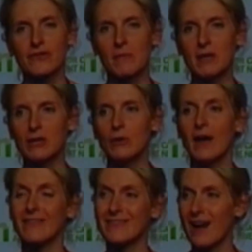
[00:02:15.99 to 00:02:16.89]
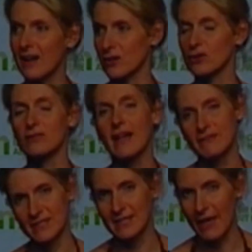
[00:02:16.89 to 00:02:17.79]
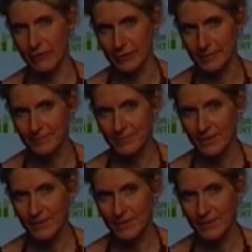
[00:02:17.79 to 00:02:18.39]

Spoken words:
somebody who has gotten her life together.